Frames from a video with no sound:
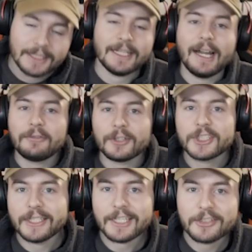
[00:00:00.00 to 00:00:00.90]

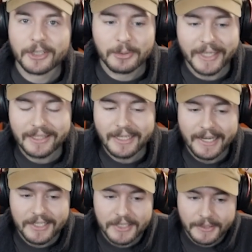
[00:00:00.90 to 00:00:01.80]
Unfortunately, that's not quite the
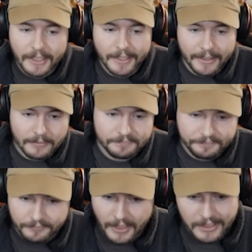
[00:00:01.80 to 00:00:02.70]
case.
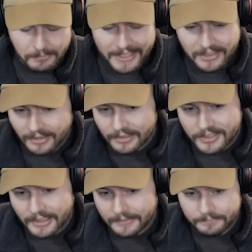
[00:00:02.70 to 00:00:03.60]
It's basically the
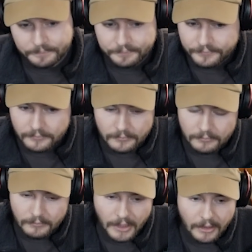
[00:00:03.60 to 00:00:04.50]
same.
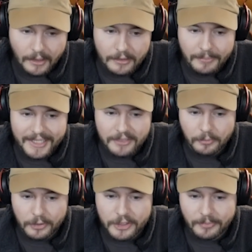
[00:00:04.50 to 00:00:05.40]
The
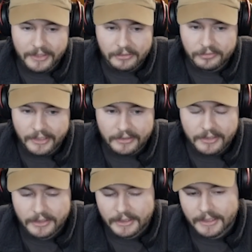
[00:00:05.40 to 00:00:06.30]
passive works a bit
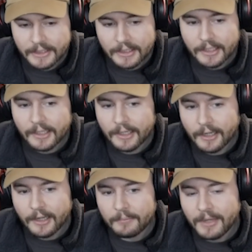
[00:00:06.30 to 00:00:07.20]
different.
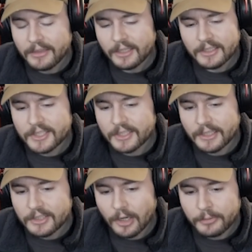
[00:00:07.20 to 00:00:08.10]
I think it's
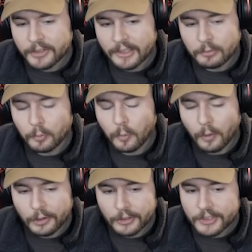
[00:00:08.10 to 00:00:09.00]
an option that
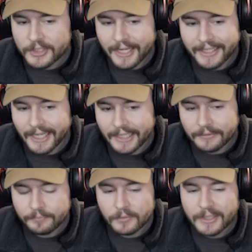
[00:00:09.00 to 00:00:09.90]
works.
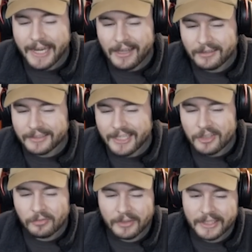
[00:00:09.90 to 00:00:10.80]
Again, Kayle
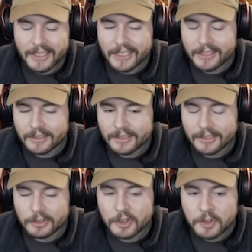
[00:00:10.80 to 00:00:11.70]
doesn't really
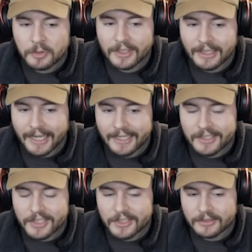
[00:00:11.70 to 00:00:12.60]

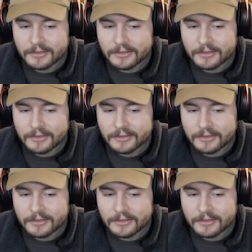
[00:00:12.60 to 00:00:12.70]
utilize